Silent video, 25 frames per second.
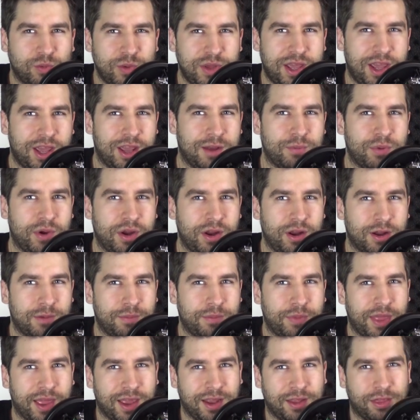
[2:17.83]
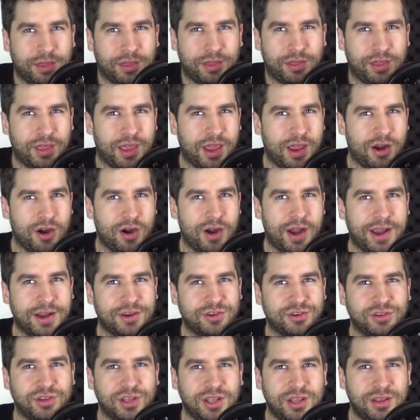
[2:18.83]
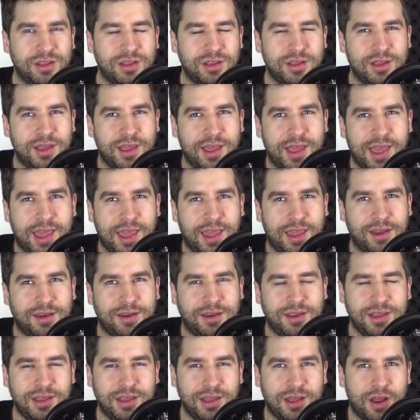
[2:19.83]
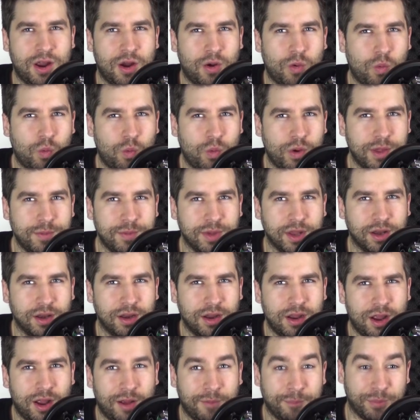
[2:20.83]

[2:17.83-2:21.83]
We can't bring up that they are actually anti-women.